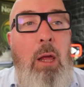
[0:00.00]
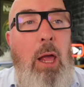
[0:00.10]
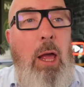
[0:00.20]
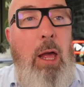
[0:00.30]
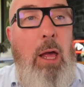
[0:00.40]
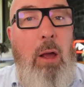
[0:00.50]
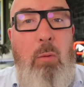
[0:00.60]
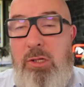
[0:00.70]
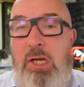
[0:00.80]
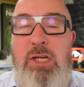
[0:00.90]
When
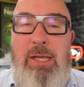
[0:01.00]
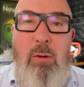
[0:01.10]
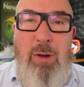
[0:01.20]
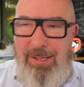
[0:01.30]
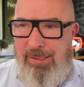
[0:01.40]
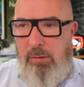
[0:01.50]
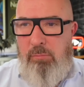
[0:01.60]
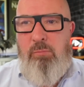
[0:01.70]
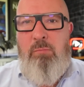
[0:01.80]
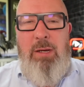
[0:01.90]
I say chateau-esque,
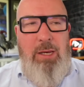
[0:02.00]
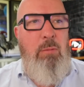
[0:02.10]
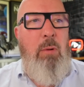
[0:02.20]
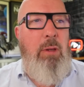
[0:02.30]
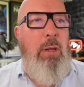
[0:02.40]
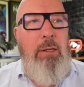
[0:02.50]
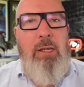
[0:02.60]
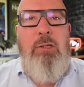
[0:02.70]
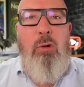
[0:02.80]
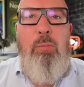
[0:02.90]
admittedly when you get into
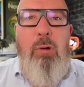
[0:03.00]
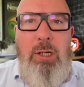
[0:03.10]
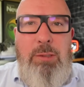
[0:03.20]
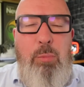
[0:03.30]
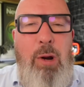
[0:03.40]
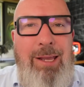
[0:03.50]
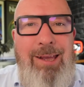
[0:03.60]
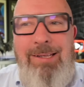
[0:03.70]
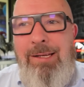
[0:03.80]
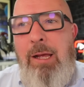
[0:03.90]
this sort of price
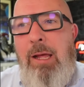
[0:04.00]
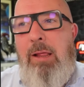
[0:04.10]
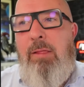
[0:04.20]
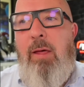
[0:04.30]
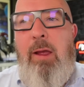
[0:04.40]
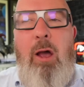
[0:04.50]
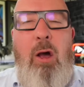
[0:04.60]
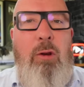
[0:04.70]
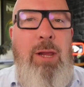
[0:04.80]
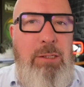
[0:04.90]
bracket, they
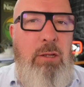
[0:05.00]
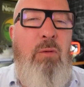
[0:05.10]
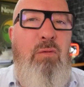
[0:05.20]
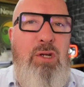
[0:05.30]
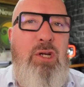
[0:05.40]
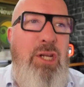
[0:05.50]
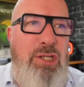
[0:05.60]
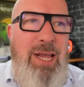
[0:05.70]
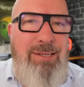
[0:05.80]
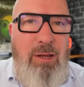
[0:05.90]
aren't necessarily officially
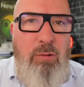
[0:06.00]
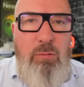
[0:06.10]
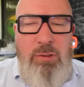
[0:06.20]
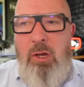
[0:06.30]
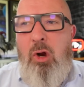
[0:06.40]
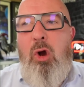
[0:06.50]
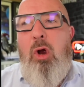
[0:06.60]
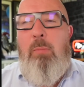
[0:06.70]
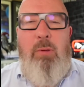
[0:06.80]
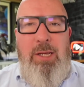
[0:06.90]
chateaus,
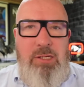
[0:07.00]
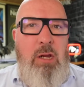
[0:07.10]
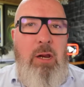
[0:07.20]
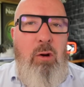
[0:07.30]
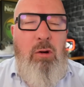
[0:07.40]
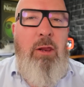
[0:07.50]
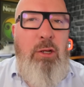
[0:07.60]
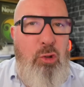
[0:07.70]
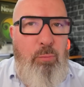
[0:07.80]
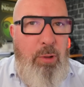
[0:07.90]
but they certainly look like they
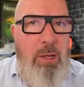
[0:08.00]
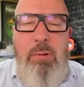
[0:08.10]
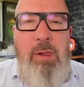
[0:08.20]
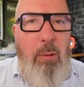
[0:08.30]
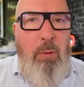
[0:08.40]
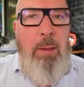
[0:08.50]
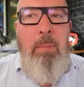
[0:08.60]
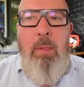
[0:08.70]
should be, put it that way.